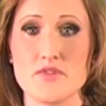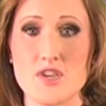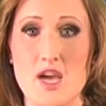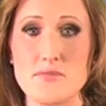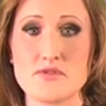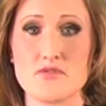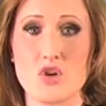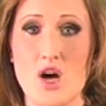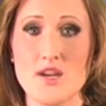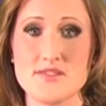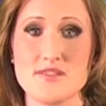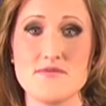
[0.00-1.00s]
types of
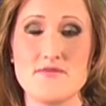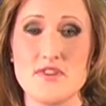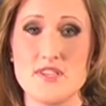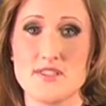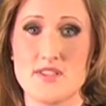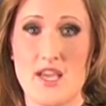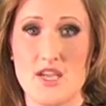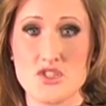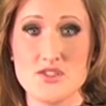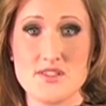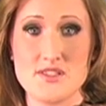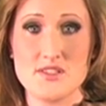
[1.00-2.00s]
costs and fees
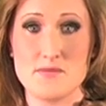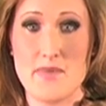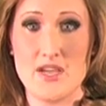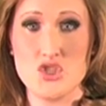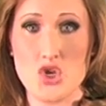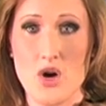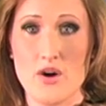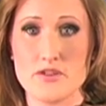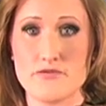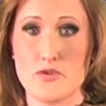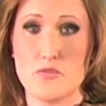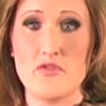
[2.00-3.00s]
agencies may
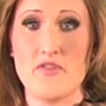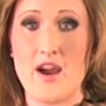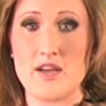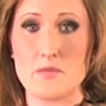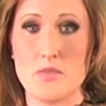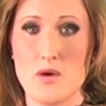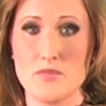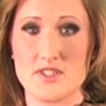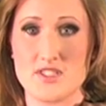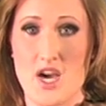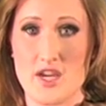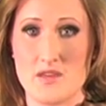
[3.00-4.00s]
charge for providing public
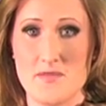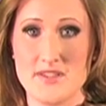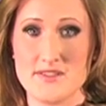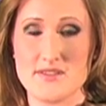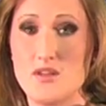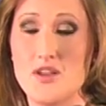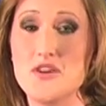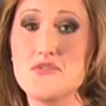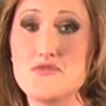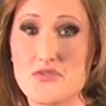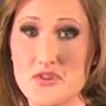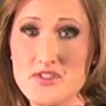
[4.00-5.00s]
documents.
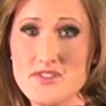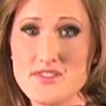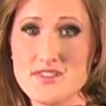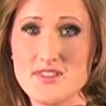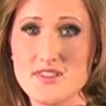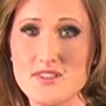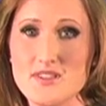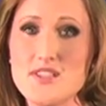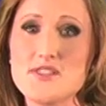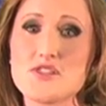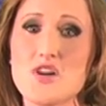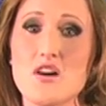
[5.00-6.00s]
First,
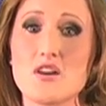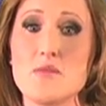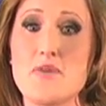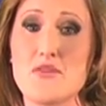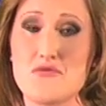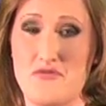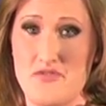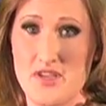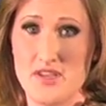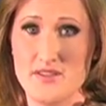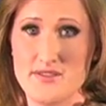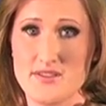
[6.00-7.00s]
let's talk about
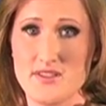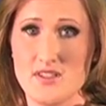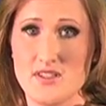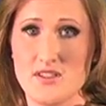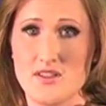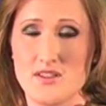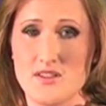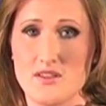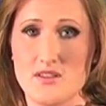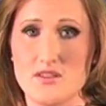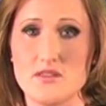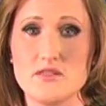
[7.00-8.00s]
fees.
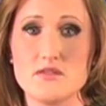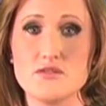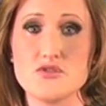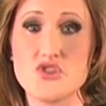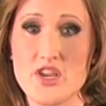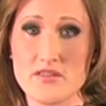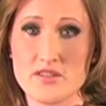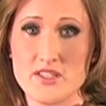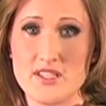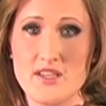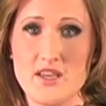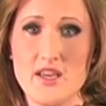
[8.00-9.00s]

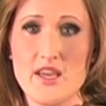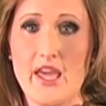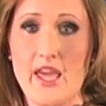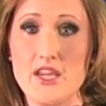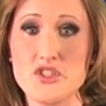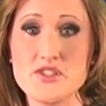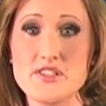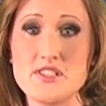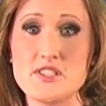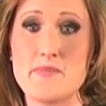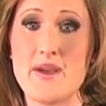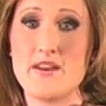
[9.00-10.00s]
Generally,
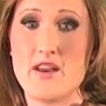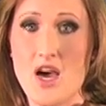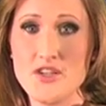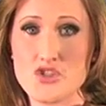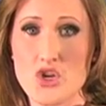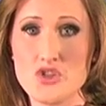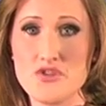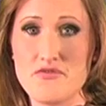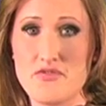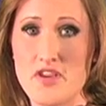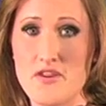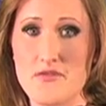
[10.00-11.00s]
agencies may not charge a
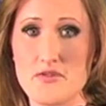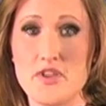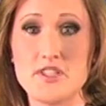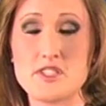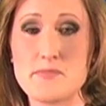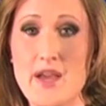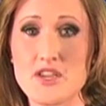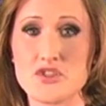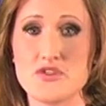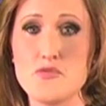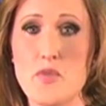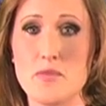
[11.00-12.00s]
fee for the
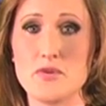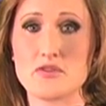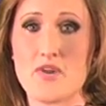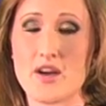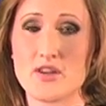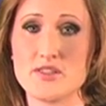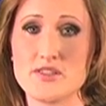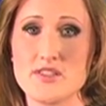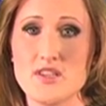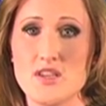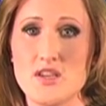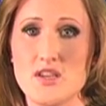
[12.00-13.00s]
inspection of public records.
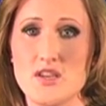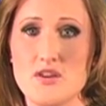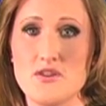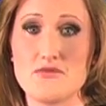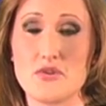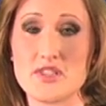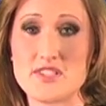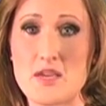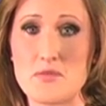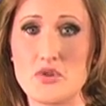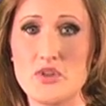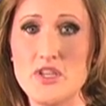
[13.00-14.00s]
For
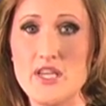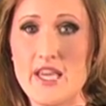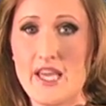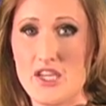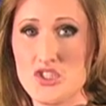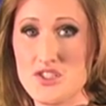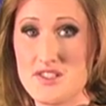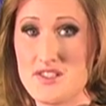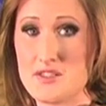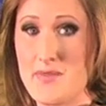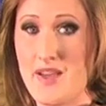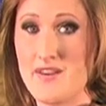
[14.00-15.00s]
example,
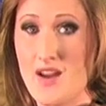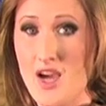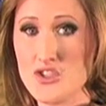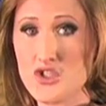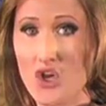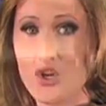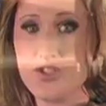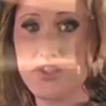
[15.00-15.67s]
agencies may not charge